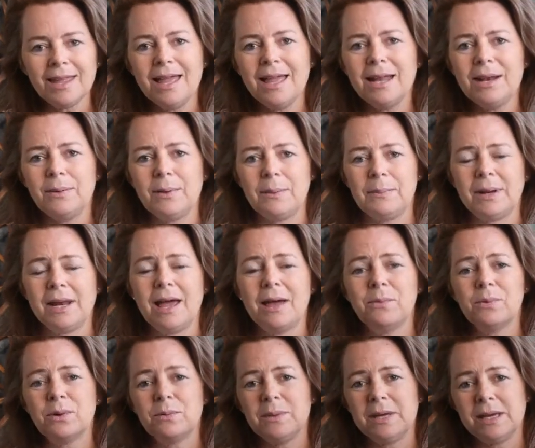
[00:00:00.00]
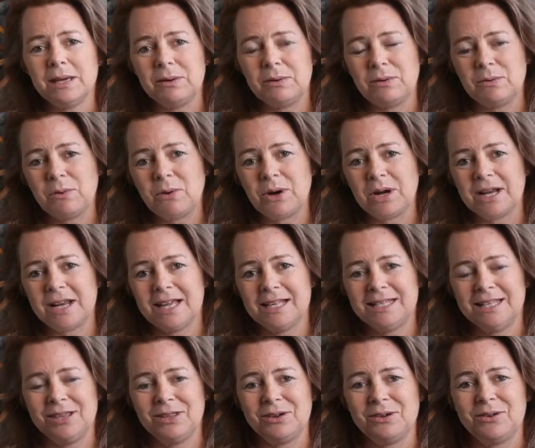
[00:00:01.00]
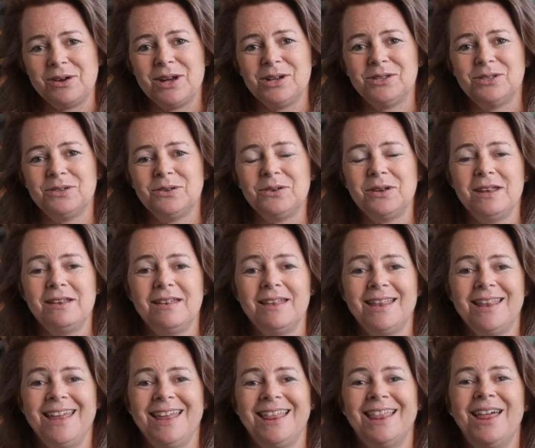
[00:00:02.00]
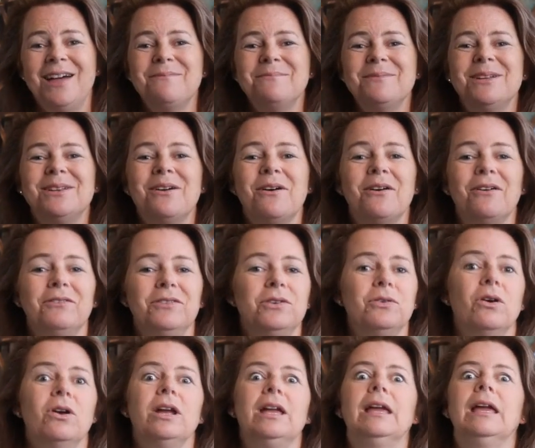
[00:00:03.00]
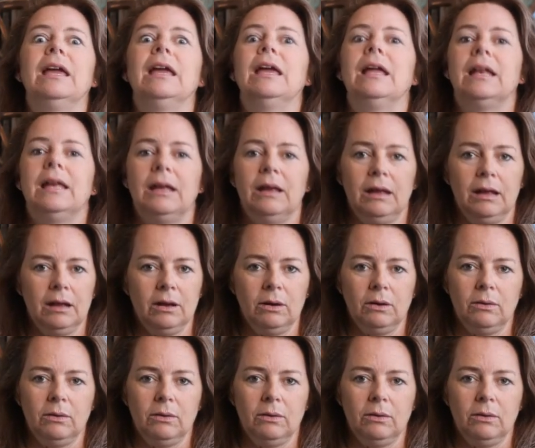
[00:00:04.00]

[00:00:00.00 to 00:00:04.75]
anyway, but I will be organizing the garage soon, and let me know if you are any